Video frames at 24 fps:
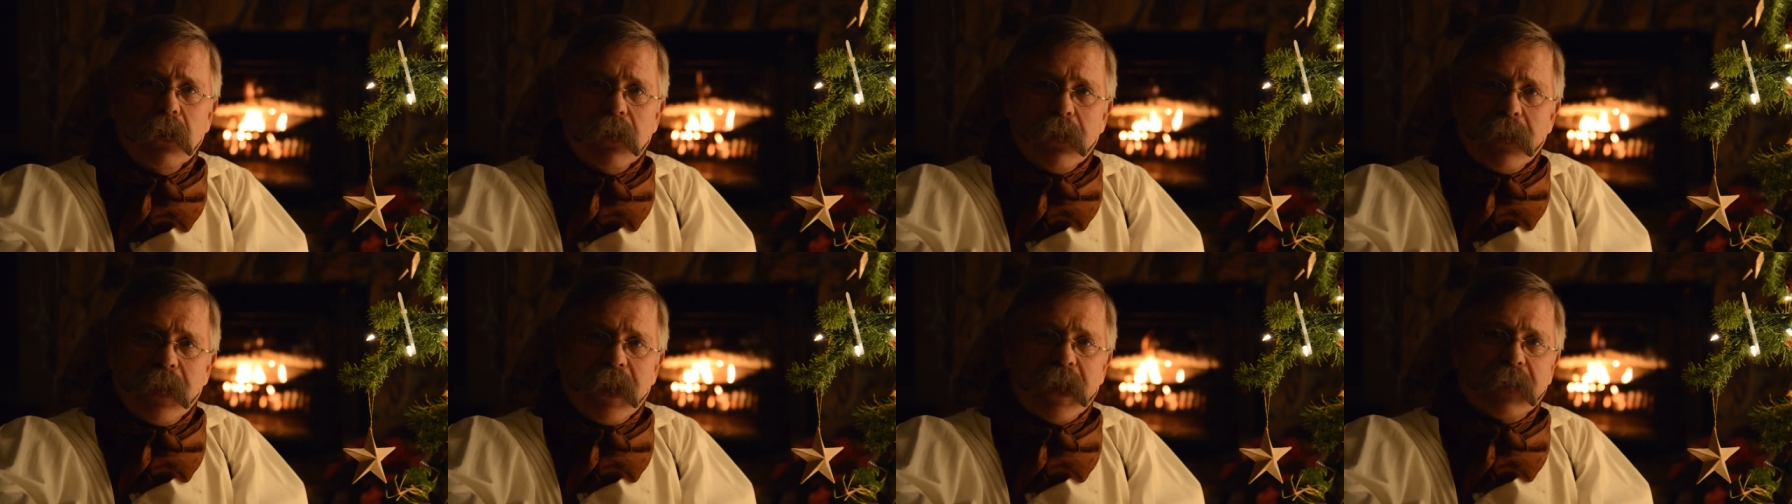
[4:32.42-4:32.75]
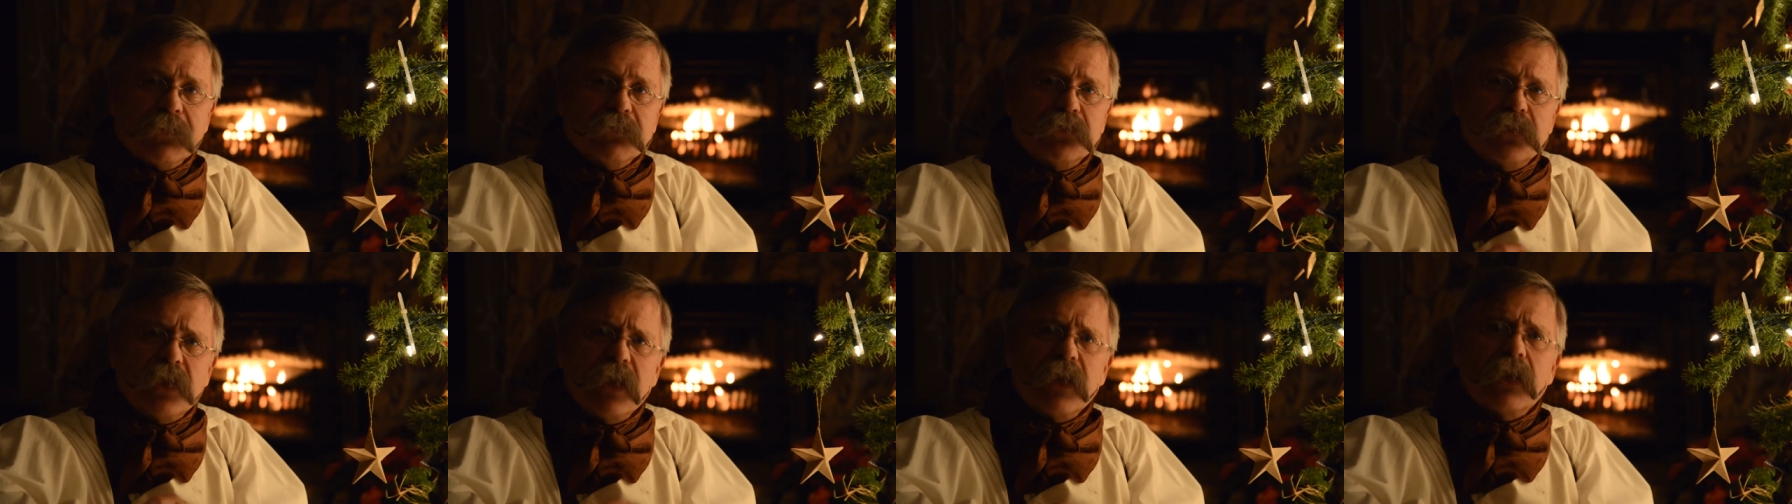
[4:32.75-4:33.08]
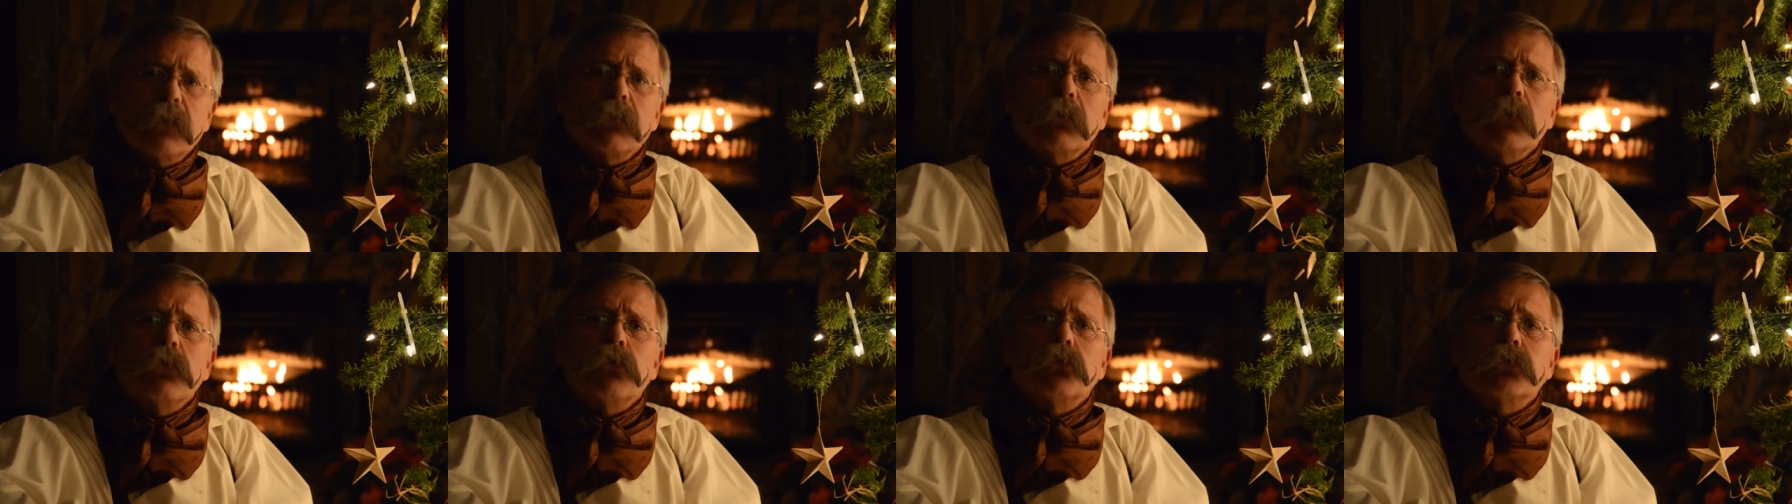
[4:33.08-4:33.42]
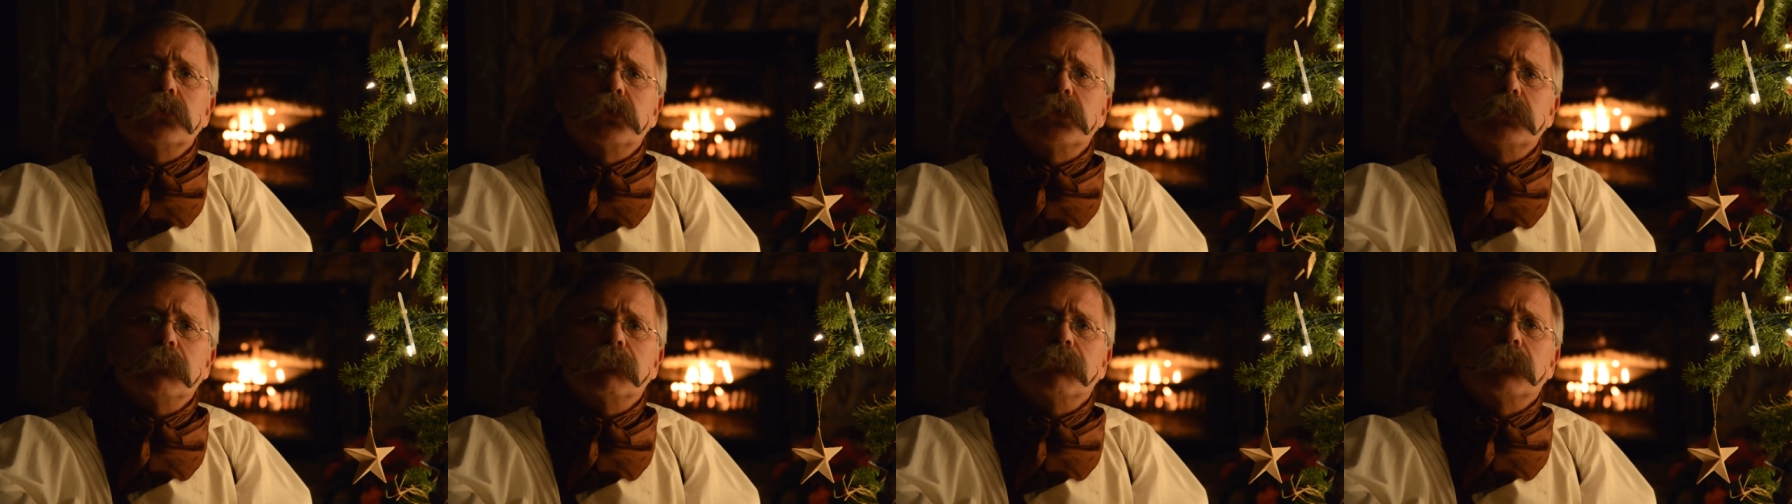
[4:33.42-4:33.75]
and 10
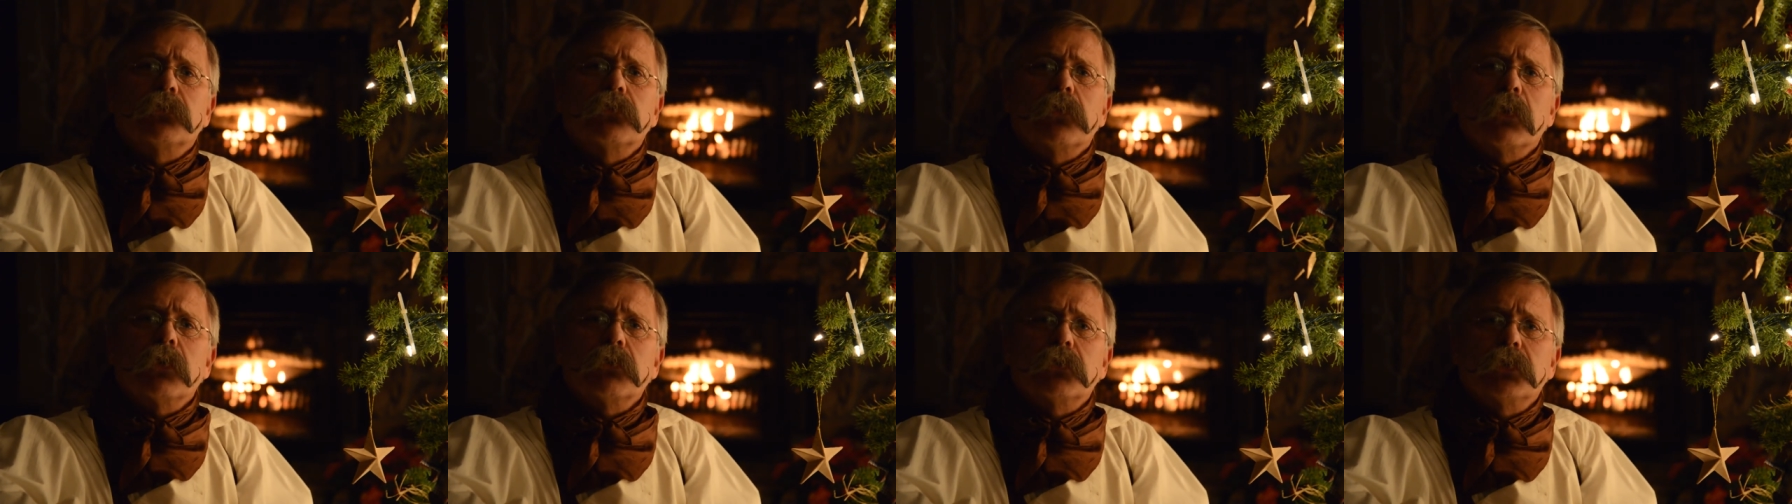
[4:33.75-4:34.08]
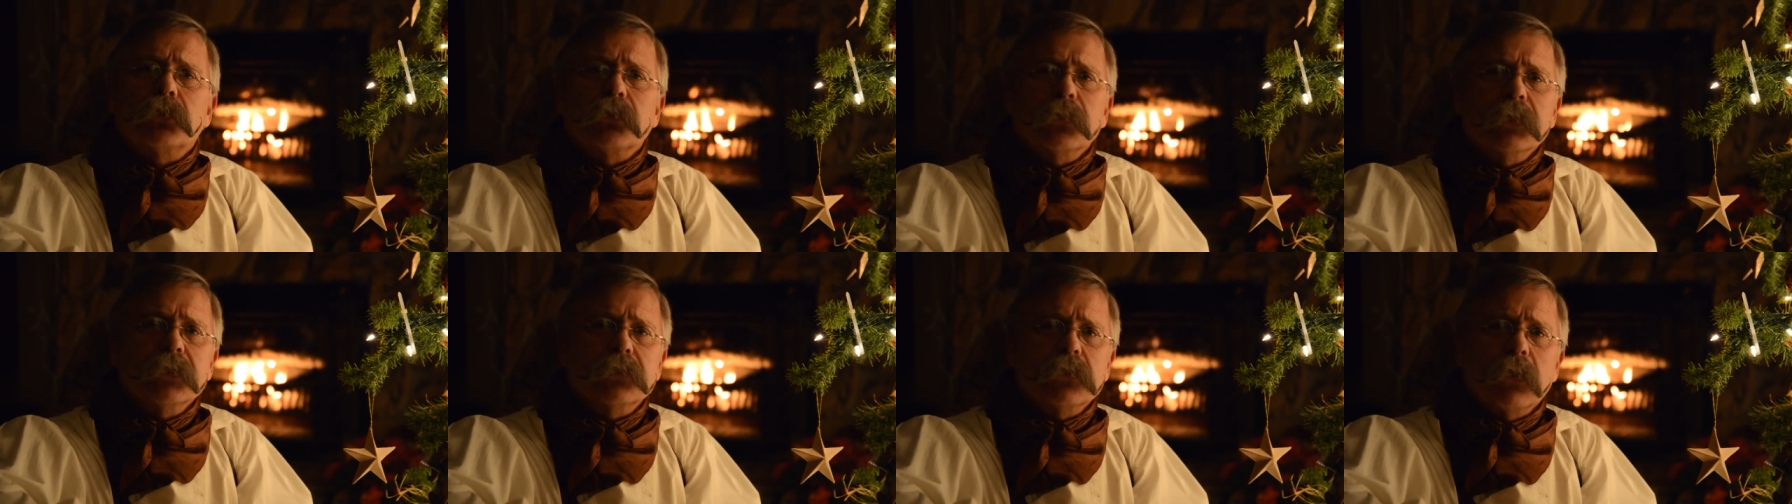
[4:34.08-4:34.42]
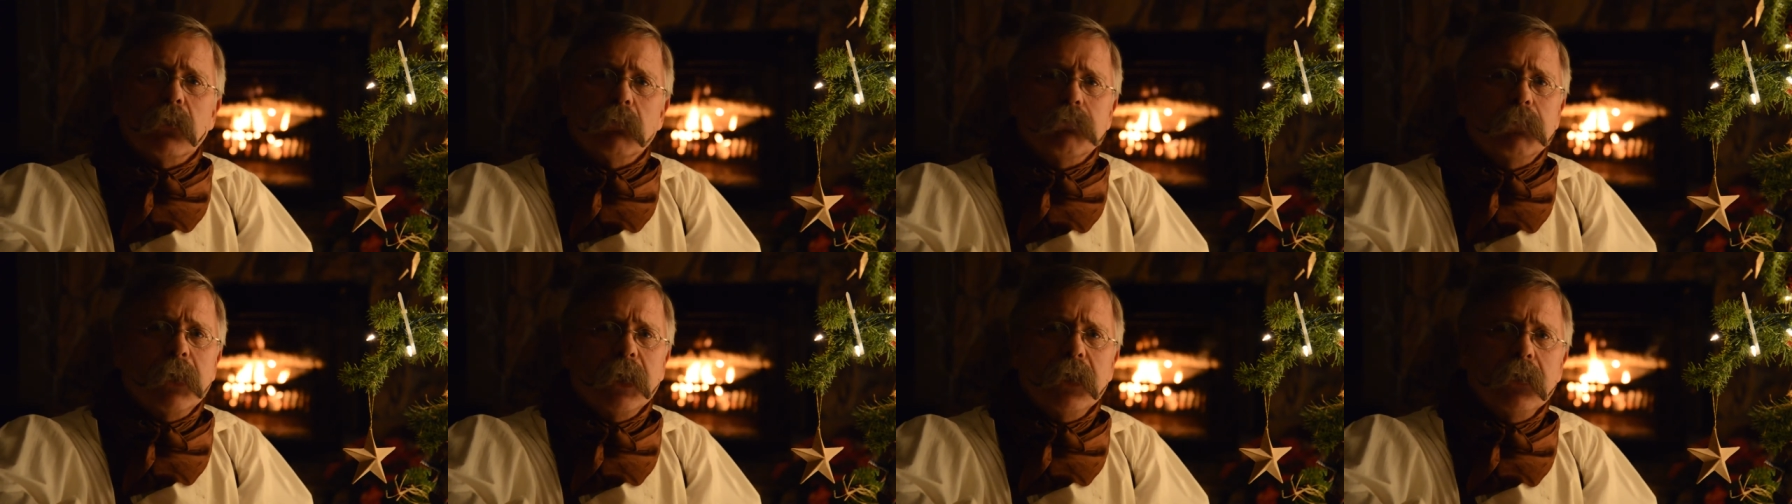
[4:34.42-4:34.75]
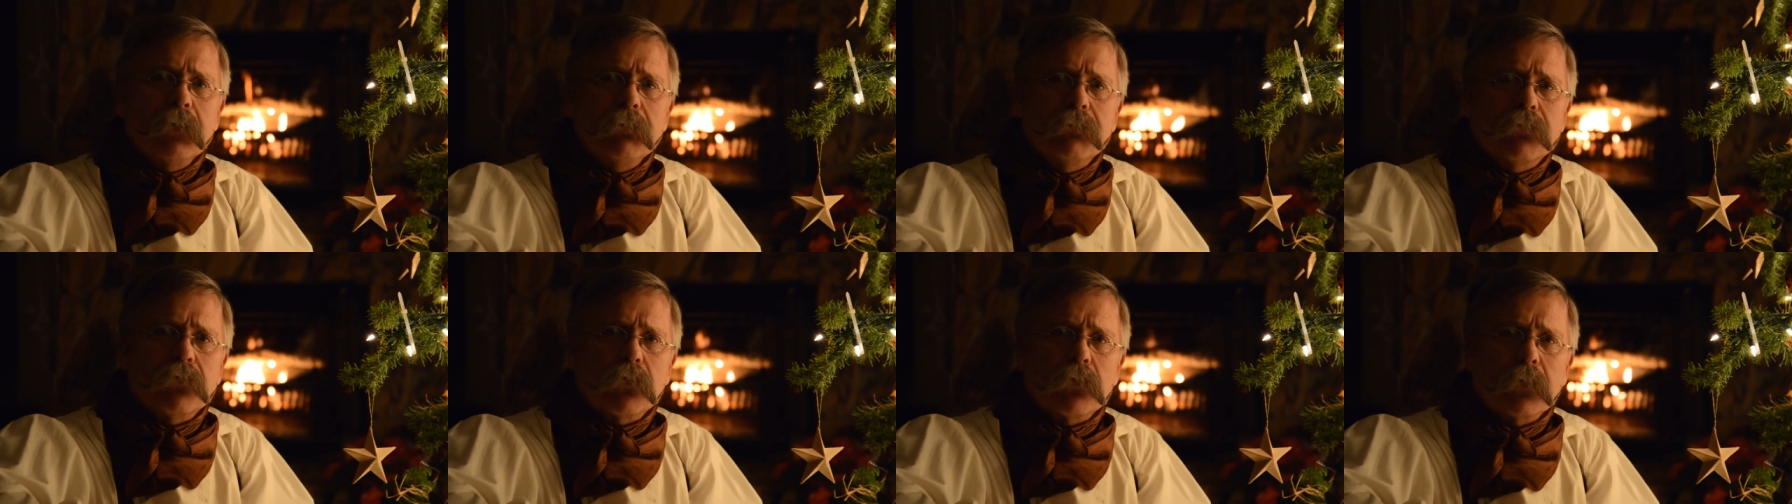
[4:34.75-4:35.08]
loads of groceries all
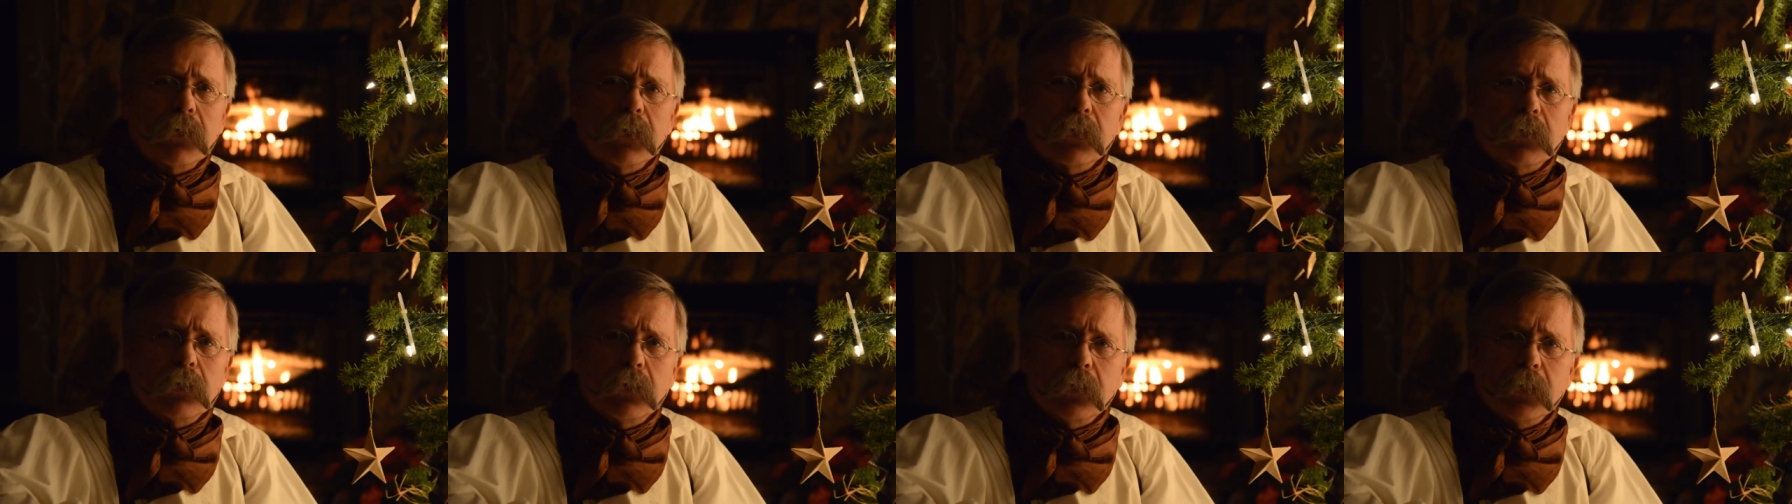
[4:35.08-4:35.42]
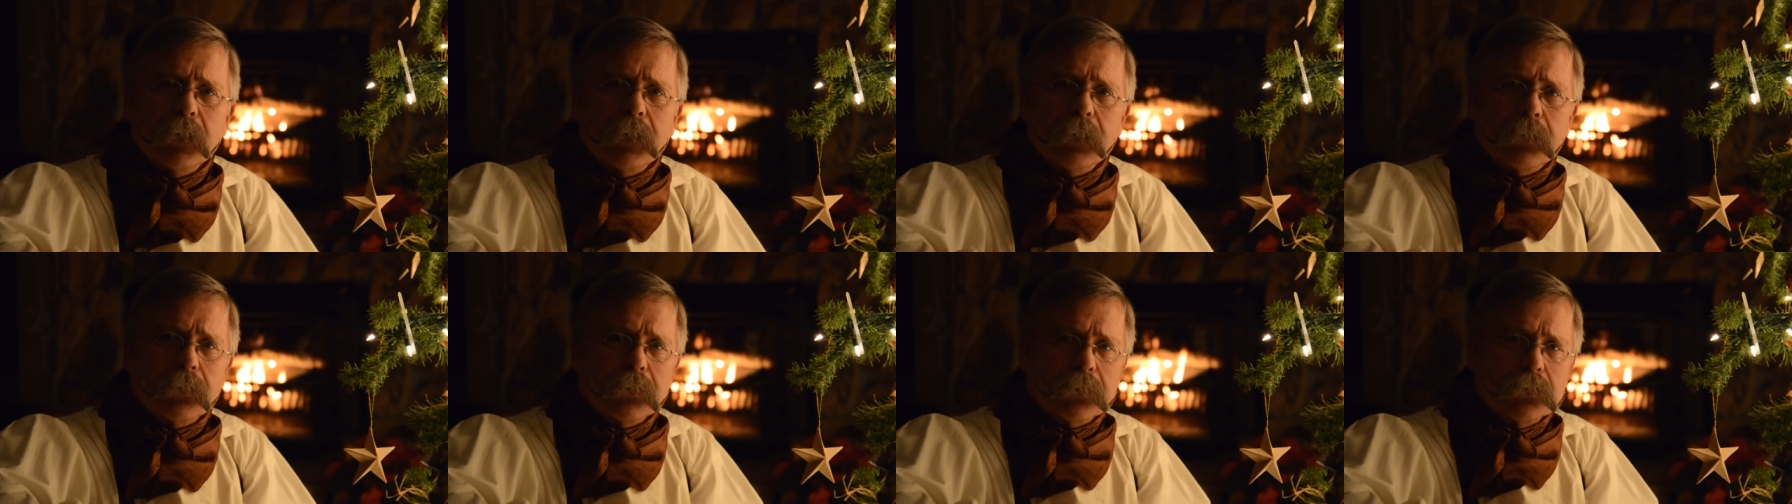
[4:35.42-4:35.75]
paid for and clear